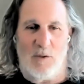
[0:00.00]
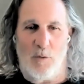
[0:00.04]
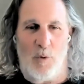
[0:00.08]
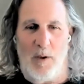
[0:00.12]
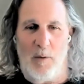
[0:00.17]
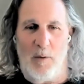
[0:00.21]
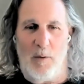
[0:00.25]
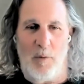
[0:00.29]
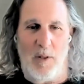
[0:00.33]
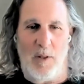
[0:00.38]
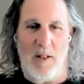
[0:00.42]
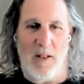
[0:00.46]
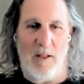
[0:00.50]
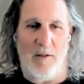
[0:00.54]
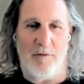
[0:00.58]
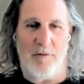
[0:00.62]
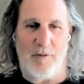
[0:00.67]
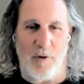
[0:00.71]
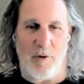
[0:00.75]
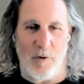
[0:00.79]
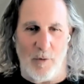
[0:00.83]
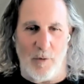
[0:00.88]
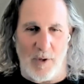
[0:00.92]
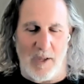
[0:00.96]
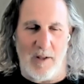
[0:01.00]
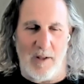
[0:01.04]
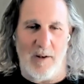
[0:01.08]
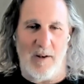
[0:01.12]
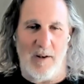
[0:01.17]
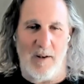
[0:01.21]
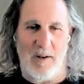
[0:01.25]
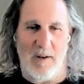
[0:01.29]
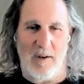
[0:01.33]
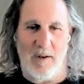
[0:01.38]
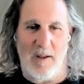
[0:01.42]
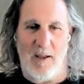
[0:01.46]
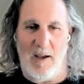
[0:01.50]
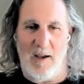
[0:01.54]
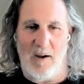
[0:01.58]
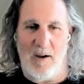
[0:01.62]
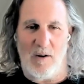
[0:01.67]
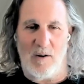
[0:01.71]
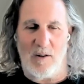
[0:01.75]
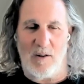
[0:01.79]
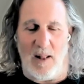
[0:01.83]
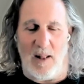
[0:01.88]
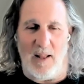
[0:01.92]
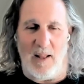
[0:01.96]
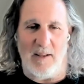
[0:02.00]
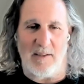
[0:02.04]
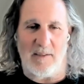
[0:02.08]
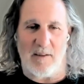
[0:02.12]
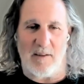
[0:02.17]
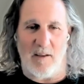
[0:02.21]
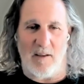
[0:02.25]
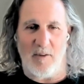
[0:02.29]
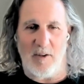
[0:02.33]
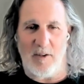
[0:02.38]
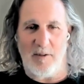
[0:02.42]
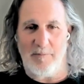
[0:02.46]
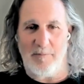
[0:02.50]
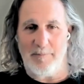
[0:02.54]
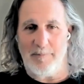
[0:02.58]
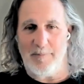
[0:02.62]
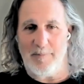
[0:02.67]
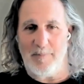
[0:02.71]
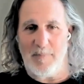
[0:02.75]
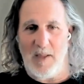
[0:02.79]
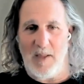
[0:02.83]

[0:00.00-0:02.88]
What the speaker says: it's the way we love doing it, and our clients love it.